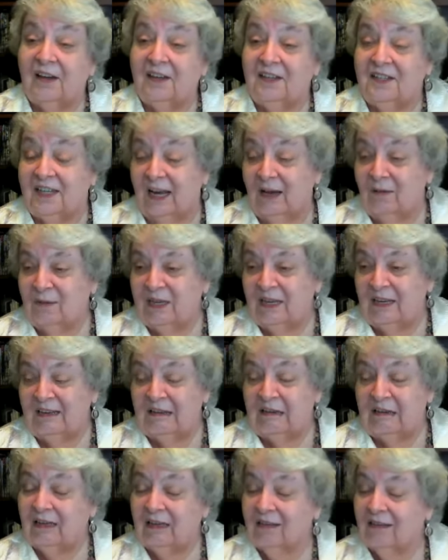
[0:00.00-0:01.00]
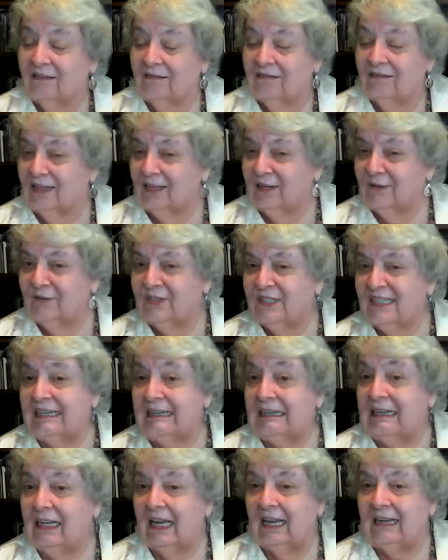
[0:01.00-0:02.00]
Debbie lives
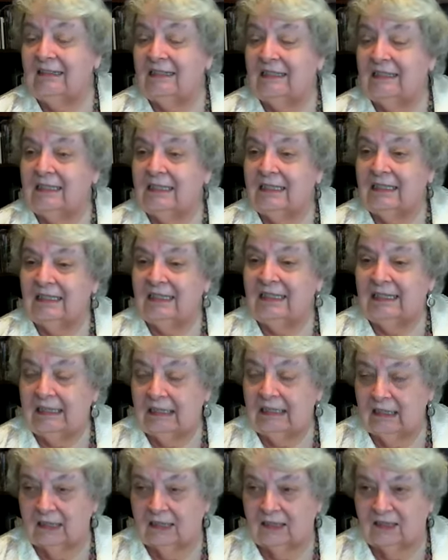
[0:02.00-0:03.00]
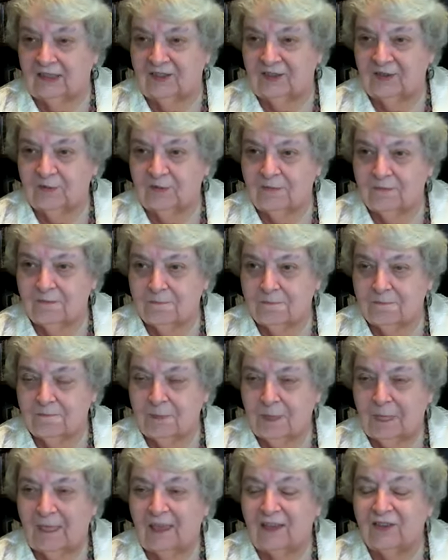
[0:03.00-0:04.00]
in London, England.
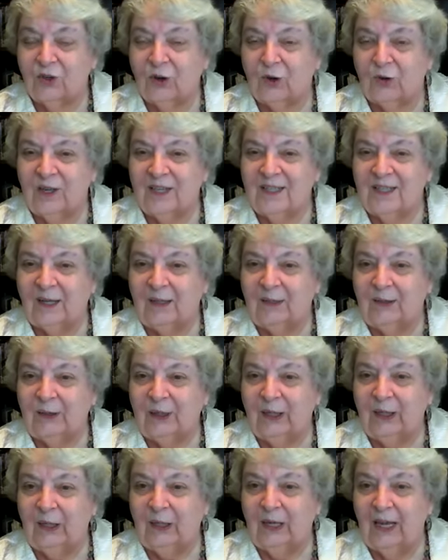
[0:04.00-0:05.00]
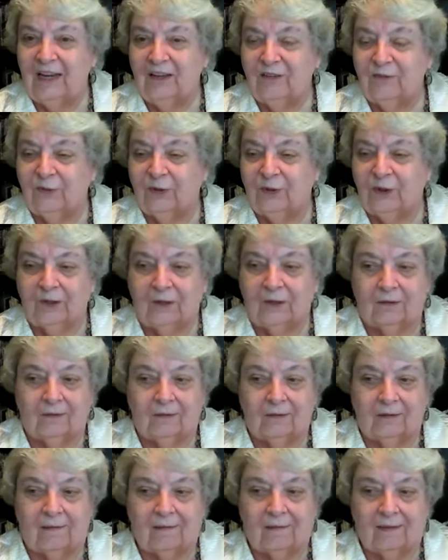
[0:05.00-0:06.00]
So it's a little late for
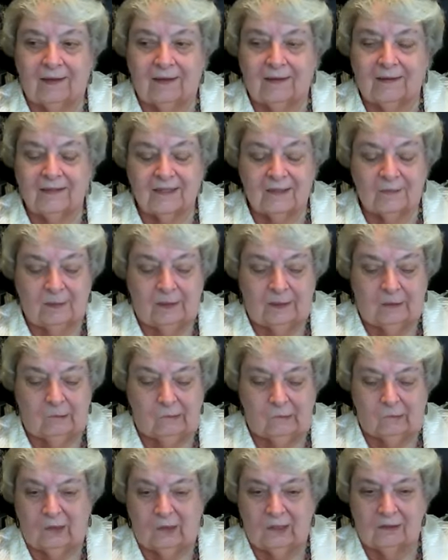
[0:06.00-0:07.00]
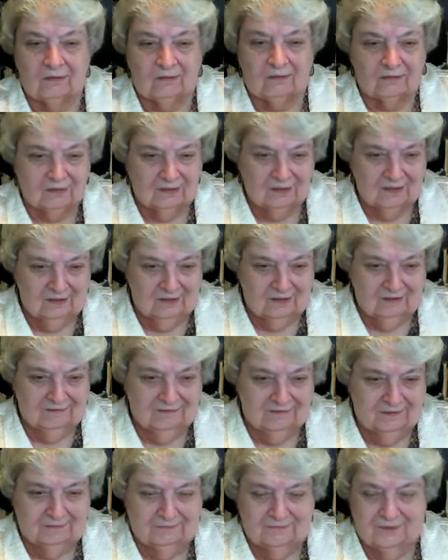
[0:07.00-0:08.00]
her. I think it's about
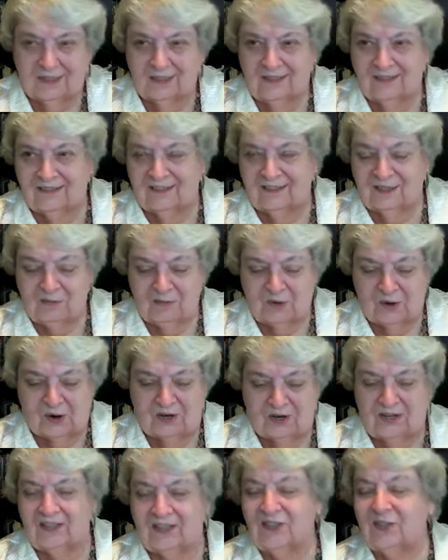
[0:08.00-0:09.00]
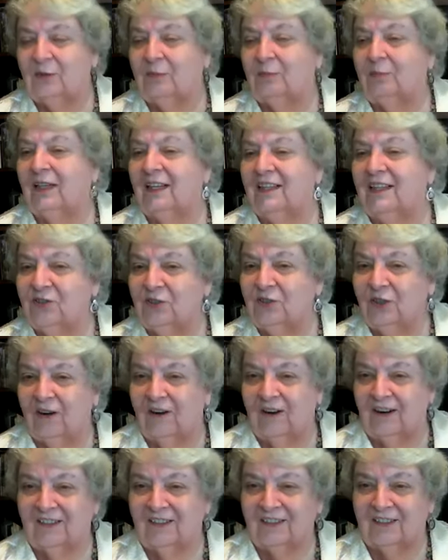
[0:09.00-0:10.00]
1:15 in the morning. So bless her
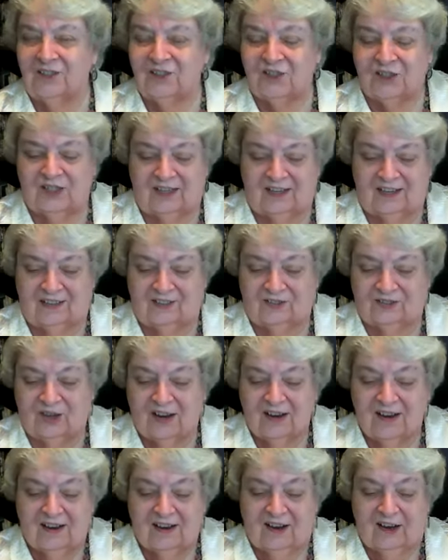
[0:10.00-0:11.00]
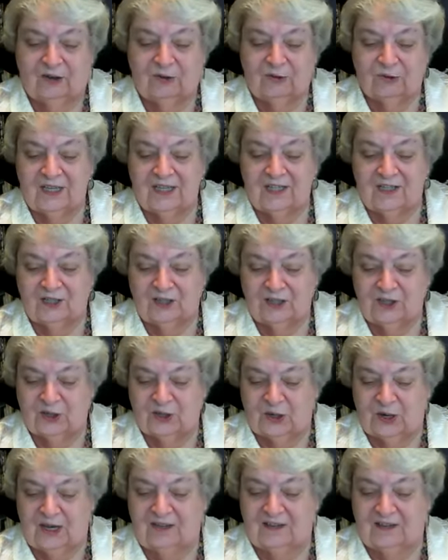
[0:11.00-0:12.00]
heart that she has agreed to
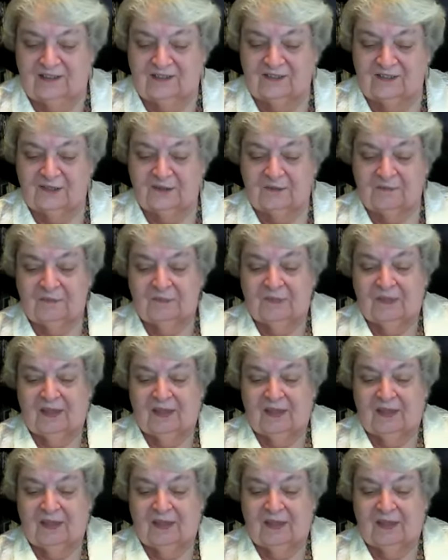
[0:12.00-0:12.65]
join us.